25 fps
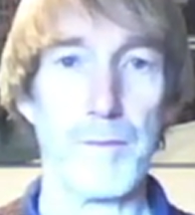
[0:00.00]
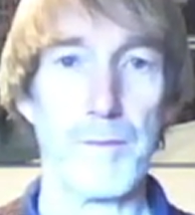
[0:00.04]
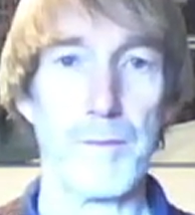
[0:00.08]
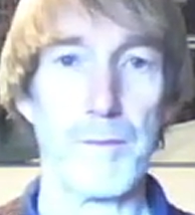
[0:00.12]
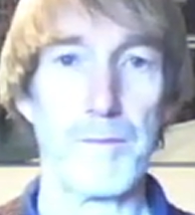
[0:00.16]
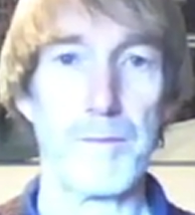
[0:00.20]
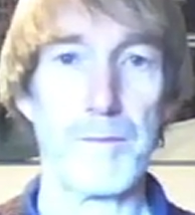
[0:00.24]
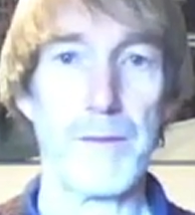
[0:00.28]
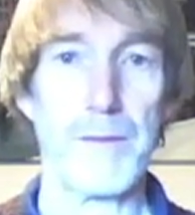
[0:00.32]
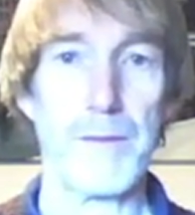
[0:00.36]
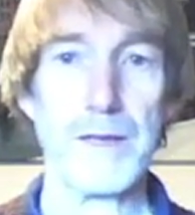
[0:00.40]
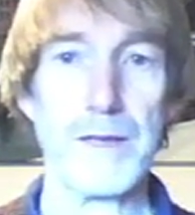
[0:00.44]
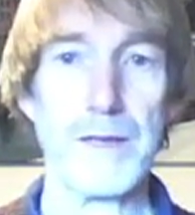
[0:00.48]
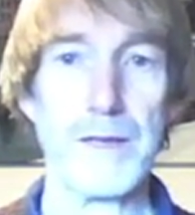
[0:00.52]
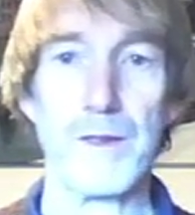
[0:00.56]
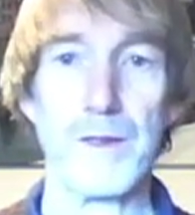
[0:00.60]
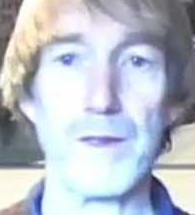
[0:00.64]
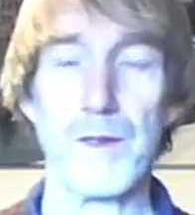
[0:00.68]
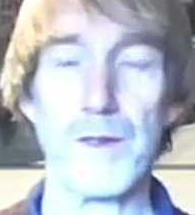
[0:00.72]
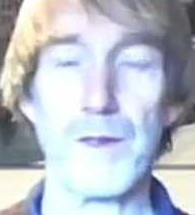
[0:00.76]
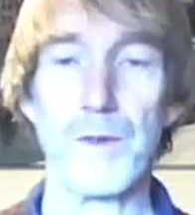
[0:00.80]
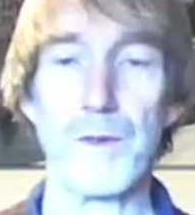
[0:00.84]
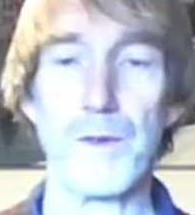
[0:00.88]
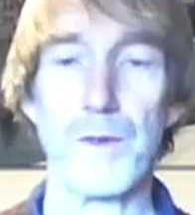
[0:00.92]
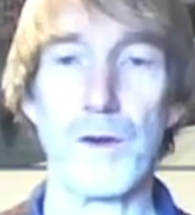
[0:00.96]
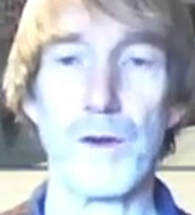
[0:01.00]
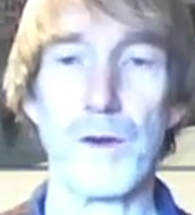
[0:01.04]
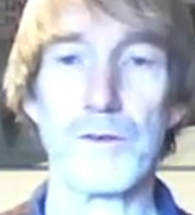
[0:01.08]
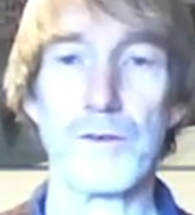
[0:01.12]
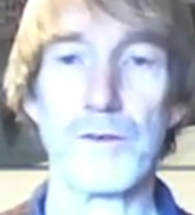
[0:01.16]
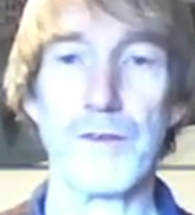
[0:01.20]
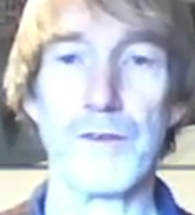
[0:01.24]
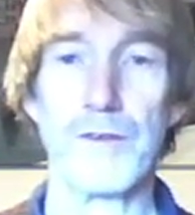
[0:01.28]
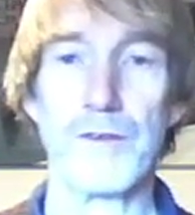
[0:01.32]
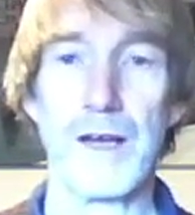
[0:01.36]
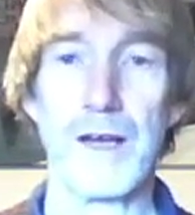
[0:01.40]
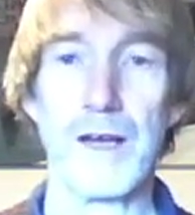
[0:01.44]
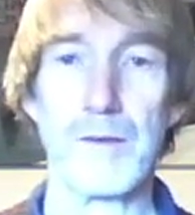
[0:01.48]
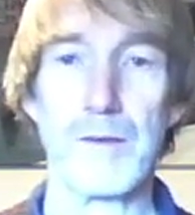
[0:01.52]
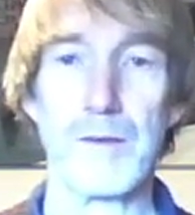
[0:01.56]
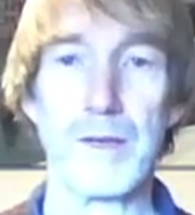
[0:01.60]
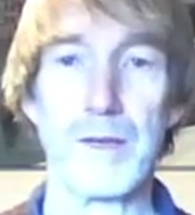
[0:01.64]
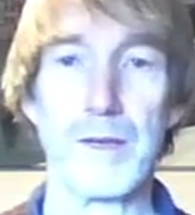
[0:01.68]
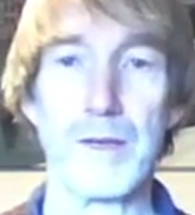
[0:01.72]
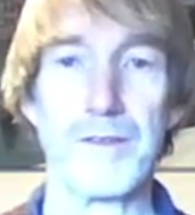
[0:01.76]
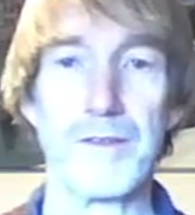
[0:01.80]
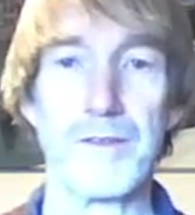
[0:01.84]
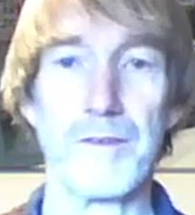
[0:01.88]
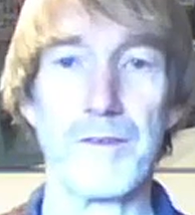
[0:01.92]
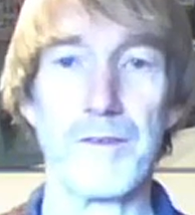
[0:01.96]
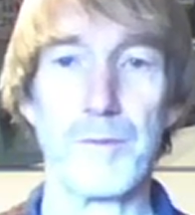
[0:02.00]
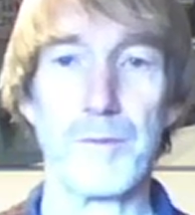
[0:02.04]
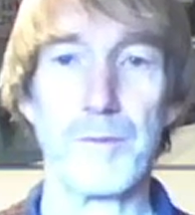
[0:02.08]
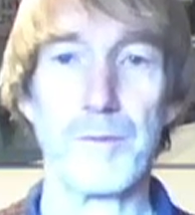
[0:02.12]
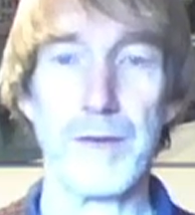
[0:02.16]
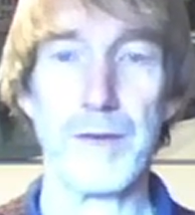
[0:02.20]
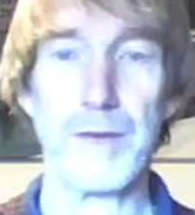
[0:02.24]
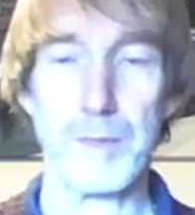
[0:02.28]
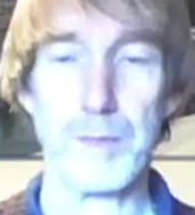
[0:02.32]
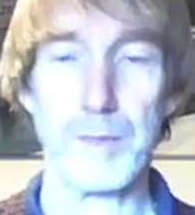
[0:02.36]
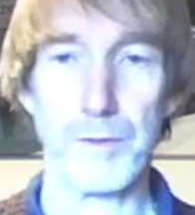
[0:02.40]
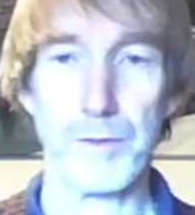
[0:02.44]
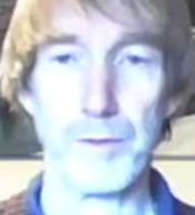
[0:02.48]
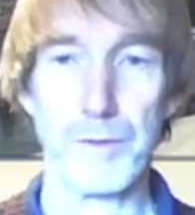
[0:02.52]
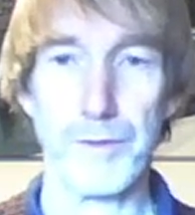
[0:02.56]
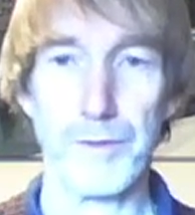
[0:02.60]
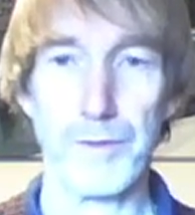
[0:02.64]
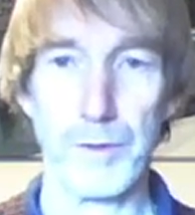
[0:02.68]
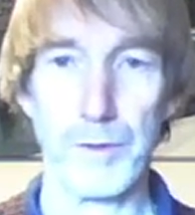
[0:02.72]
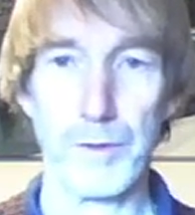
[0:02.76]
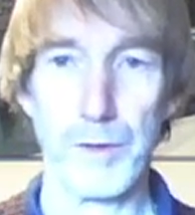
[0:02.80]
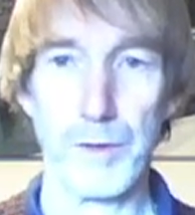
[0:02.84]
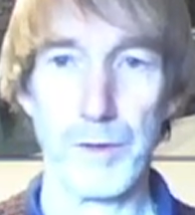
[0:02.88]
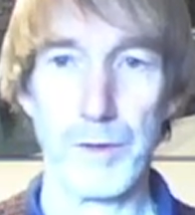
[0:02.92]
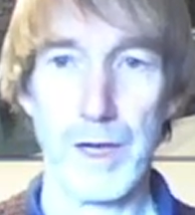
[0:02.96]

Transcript: basis of our ability to be able to